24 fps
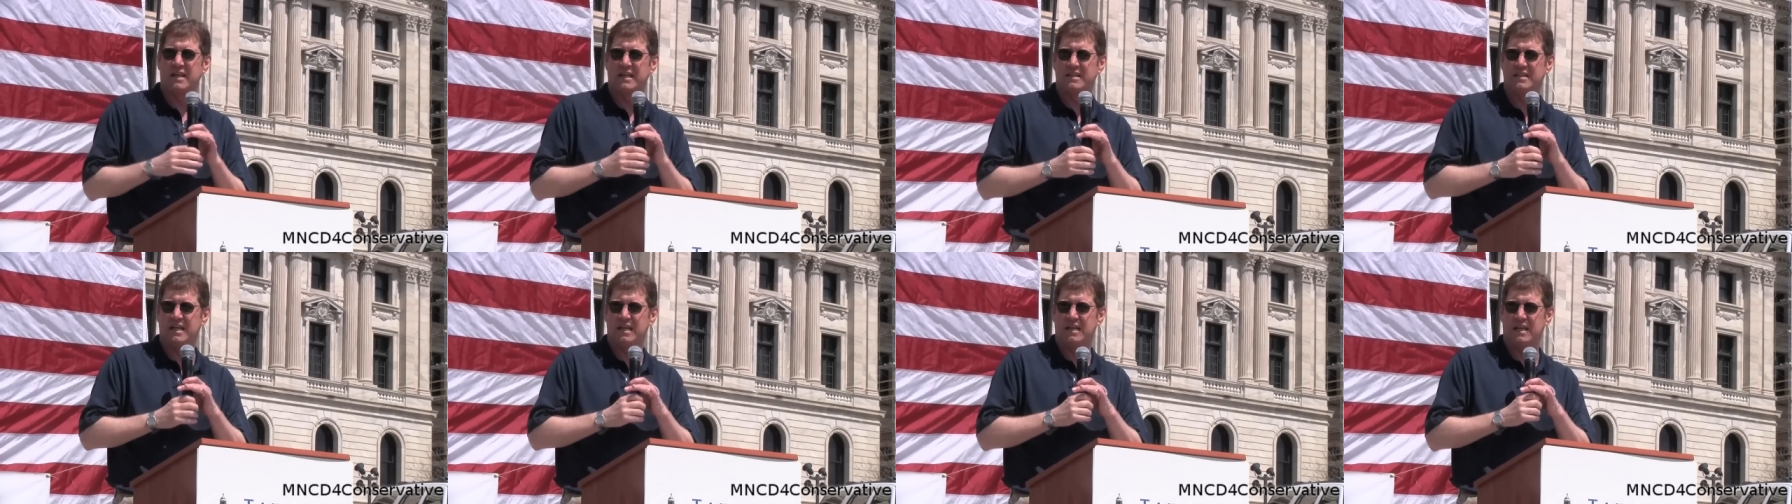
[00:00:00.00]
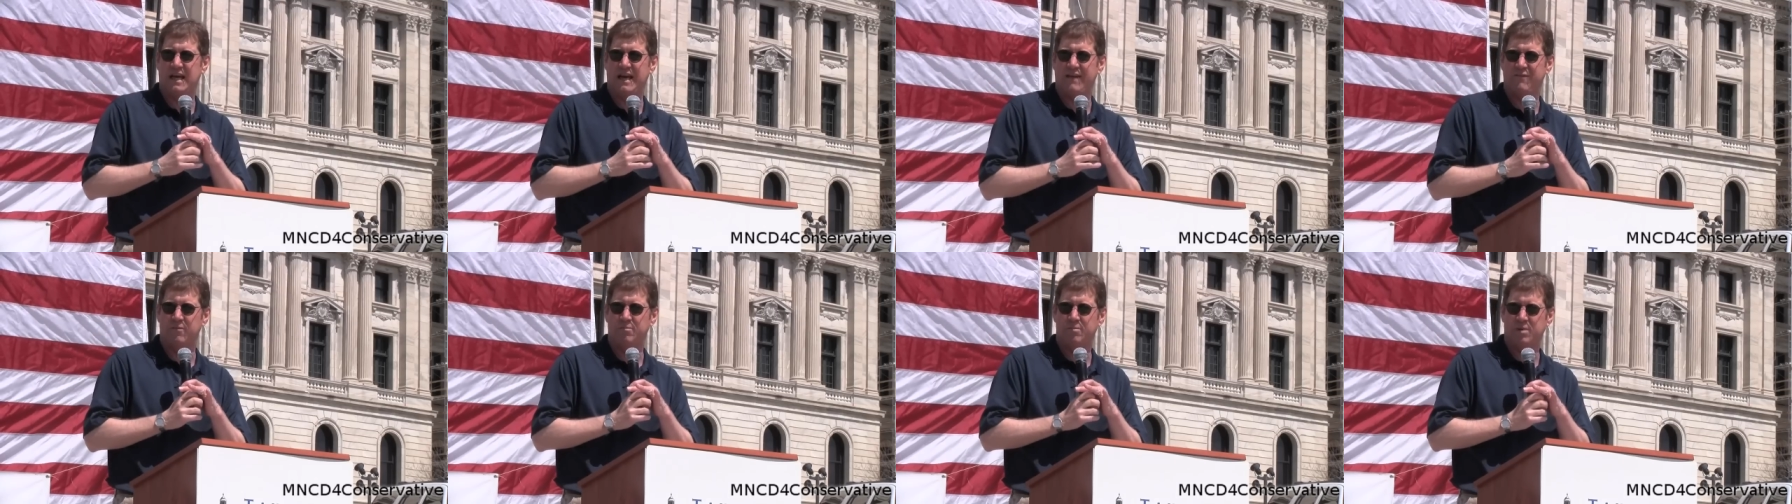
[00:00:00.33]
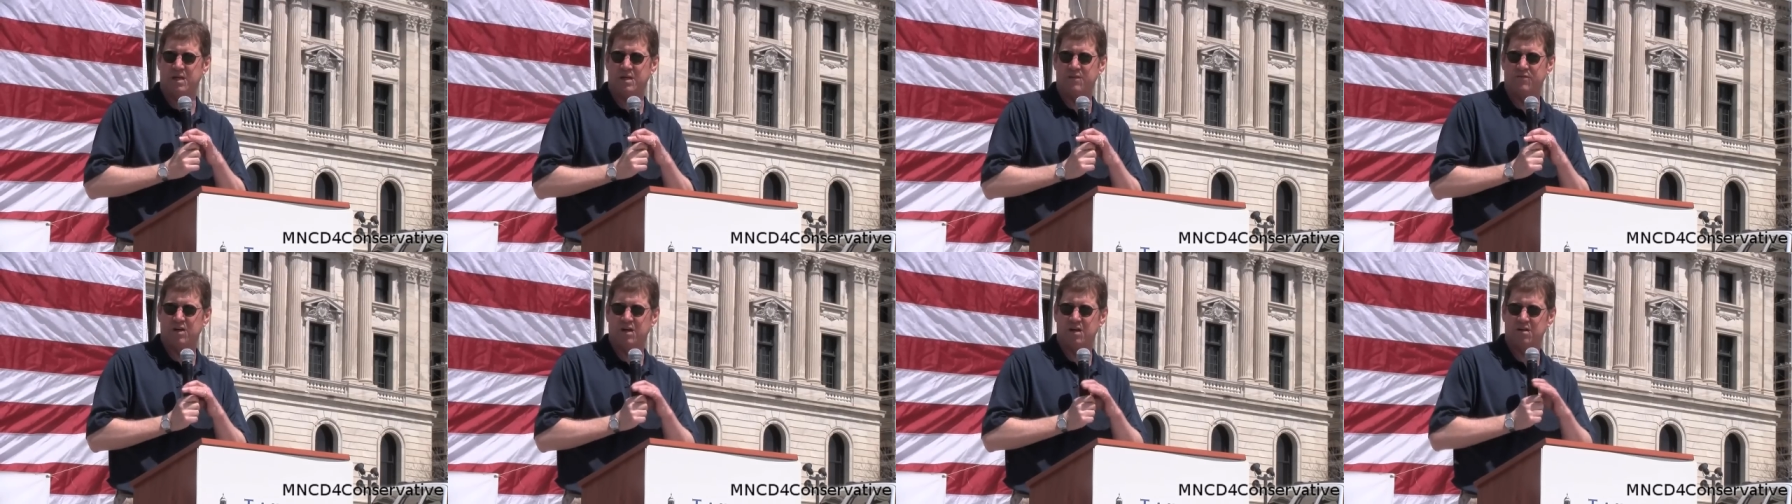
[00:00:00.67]
I tend to have a
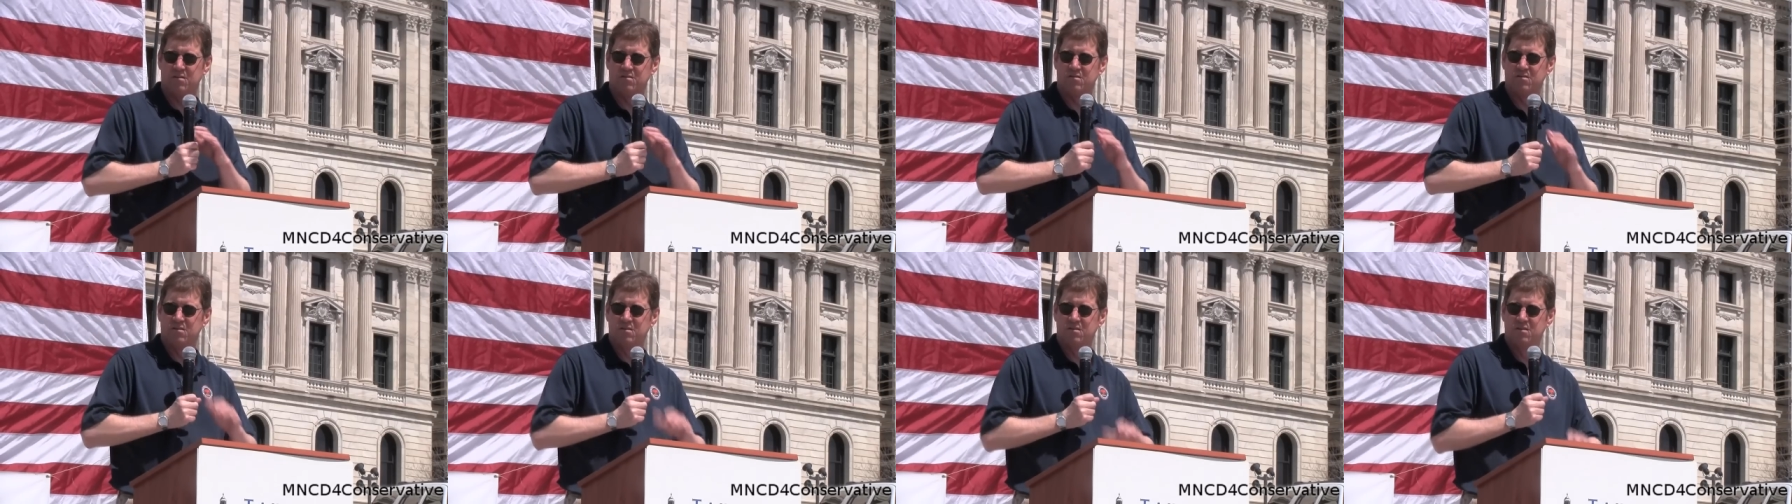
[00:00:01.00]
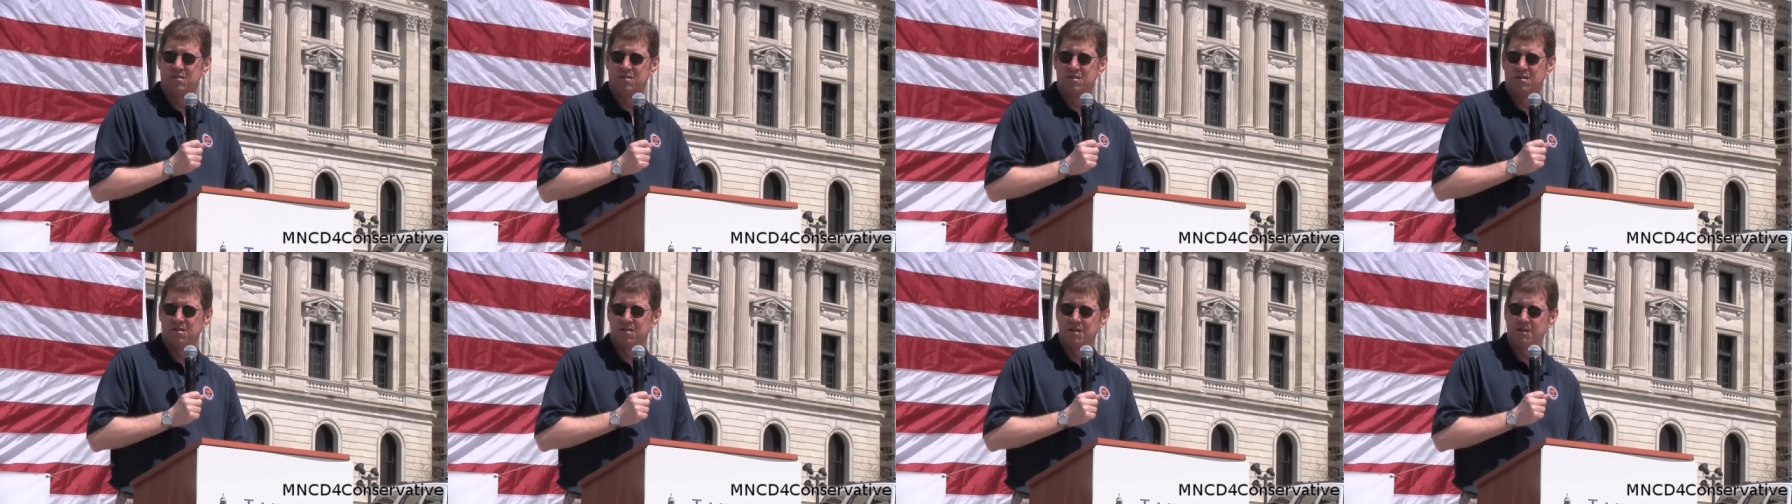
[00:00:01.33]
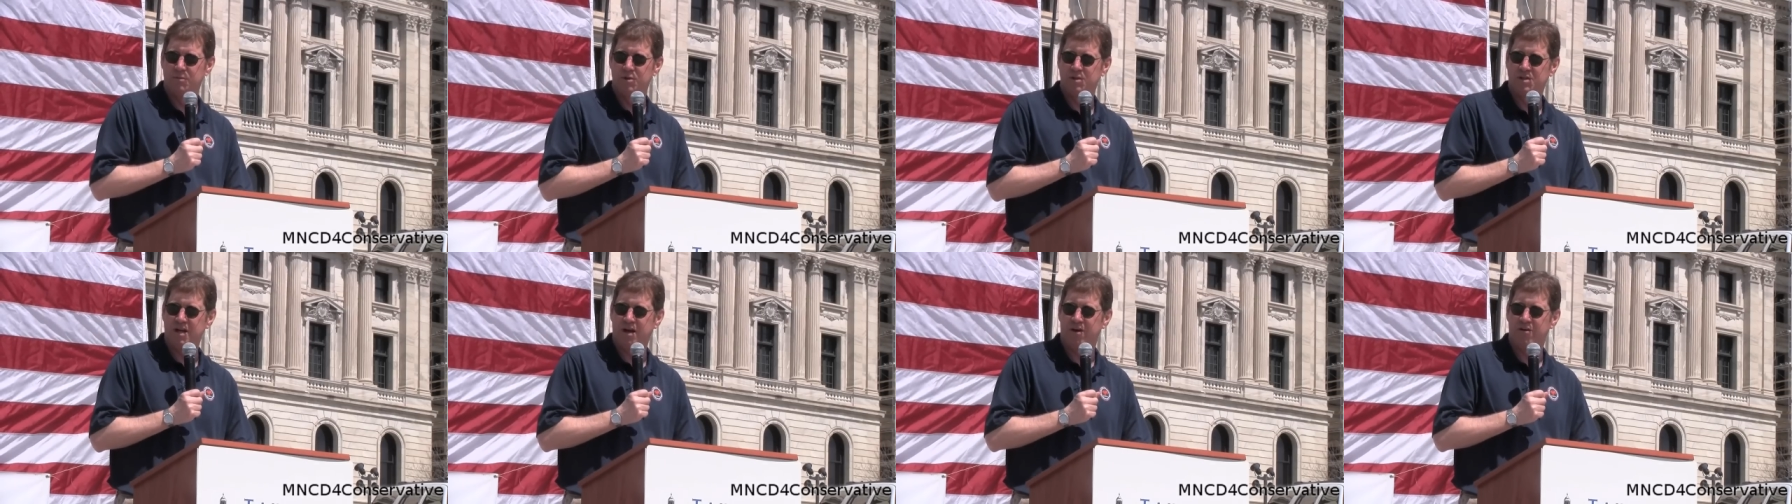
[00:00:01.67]
bit of a
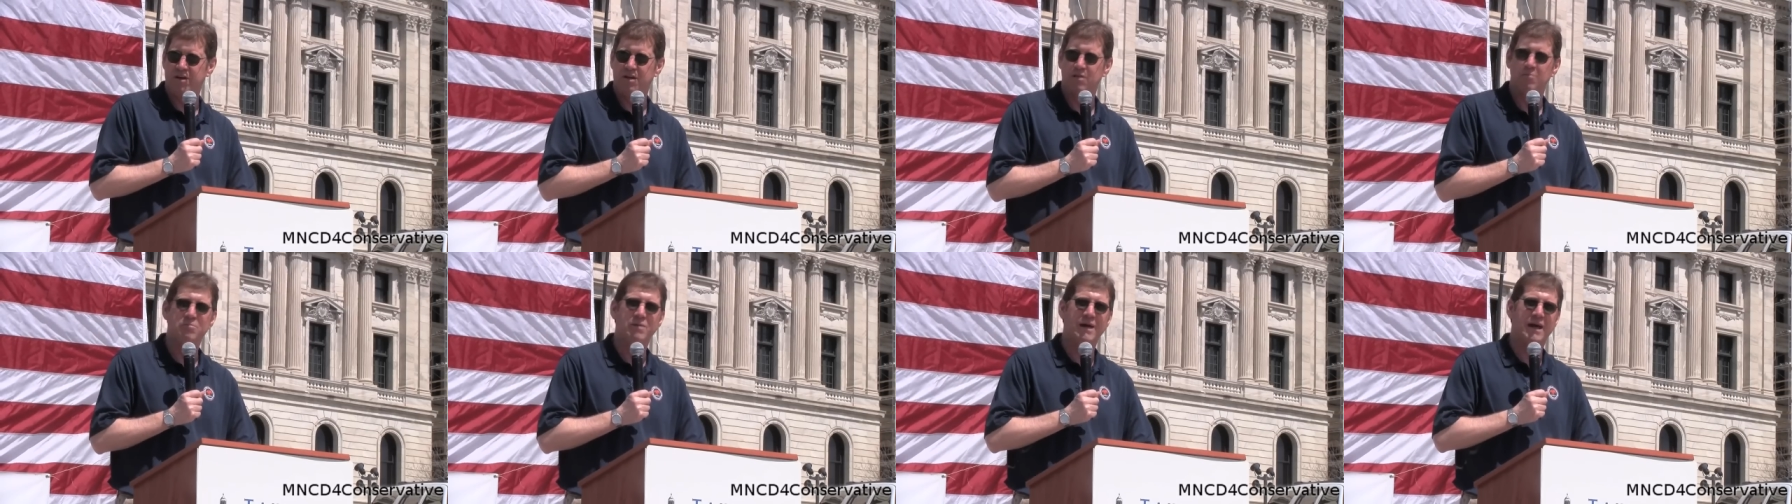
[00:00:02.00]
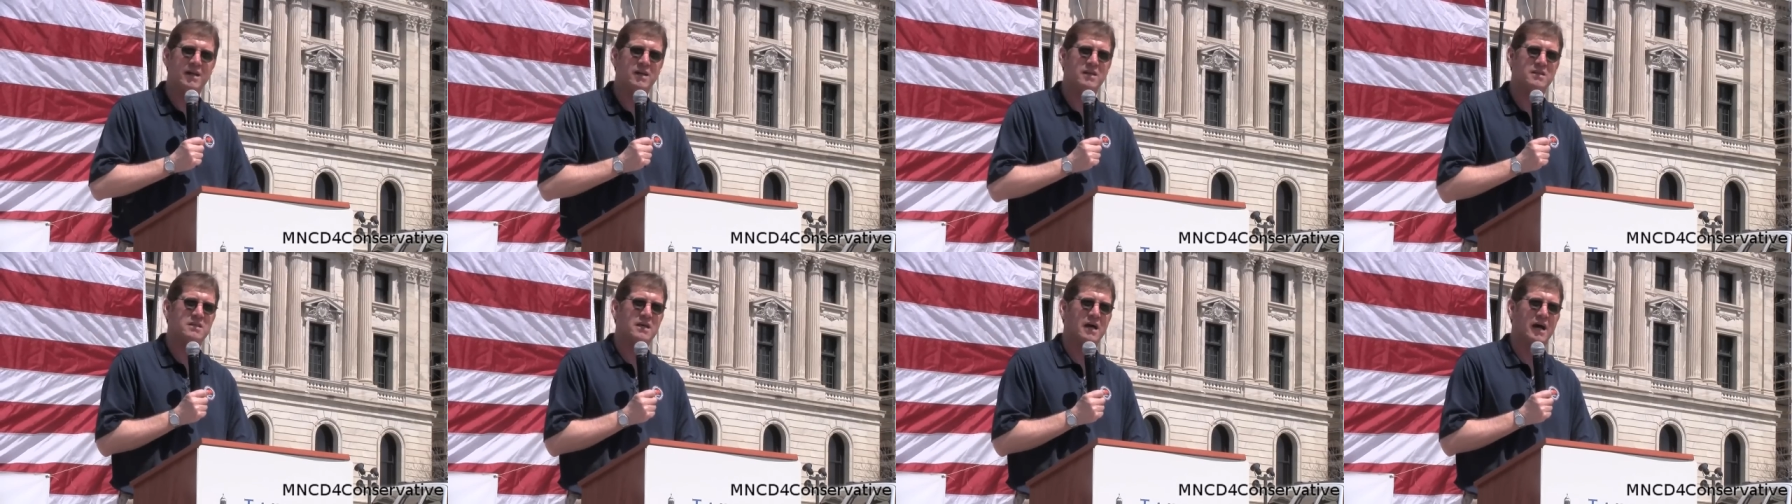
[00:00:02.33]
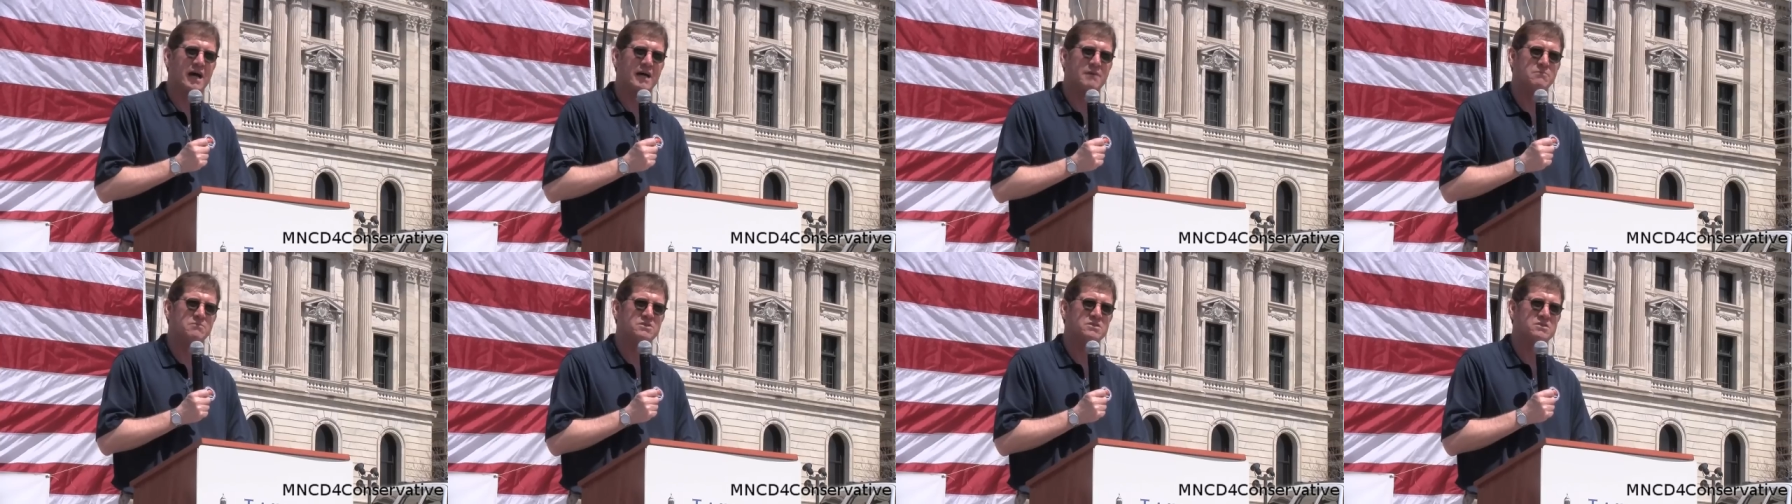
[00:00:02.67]
libertarian bent at
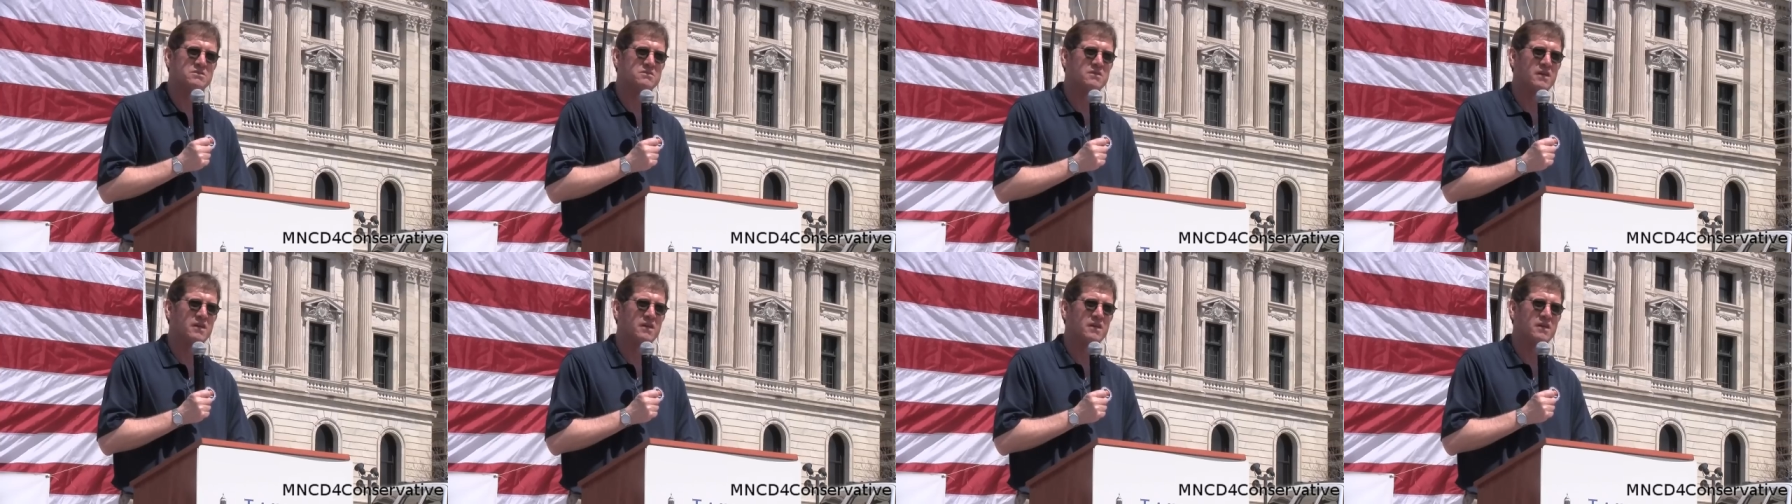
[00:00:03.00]
times.